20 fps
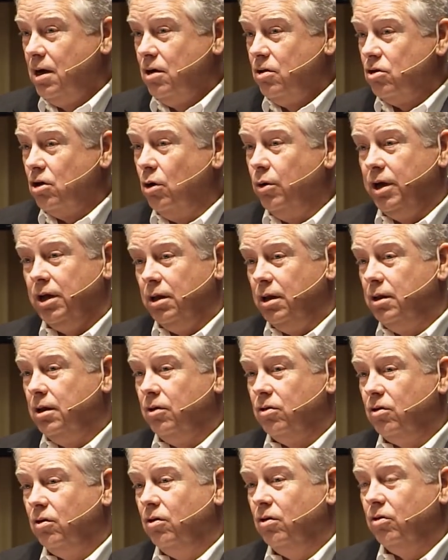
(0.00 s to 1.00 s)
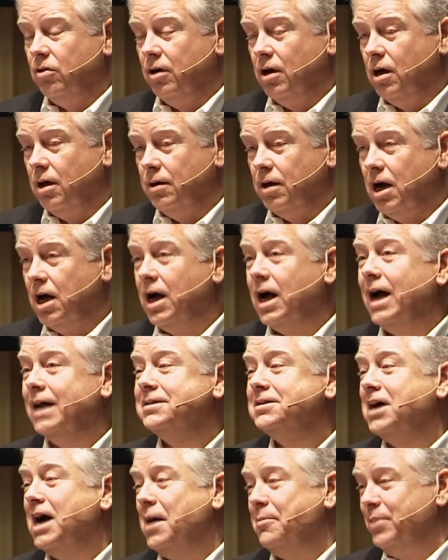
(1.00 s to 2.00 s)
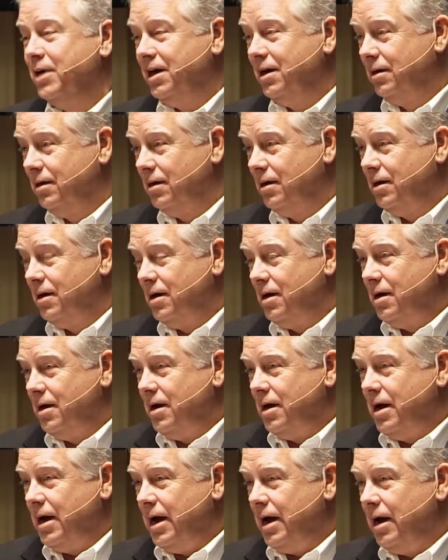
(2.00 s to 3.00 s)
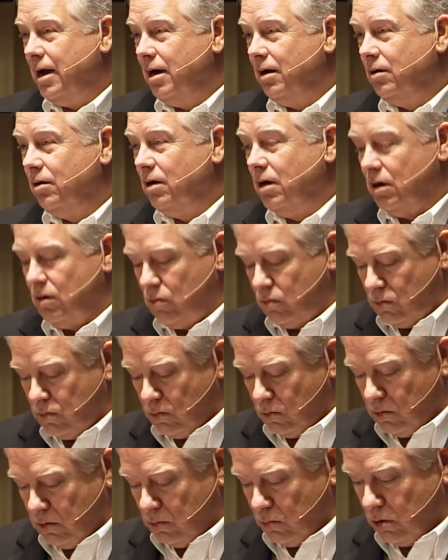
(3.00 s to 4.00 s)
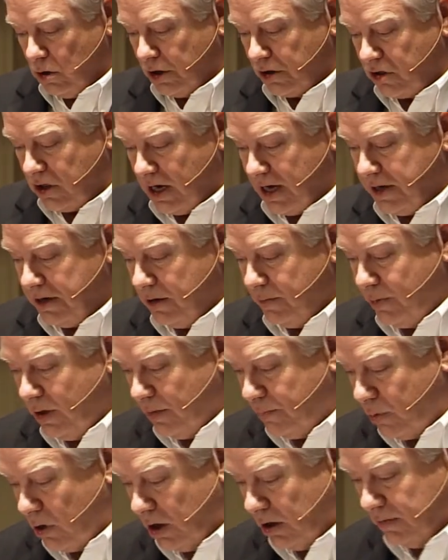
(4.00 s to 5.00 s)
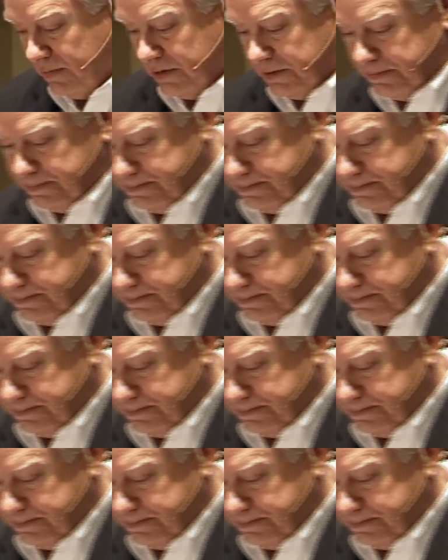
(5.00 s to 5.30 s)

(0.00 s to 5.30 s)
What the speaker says: So this is a hot topic, and we're excited to be a part of it.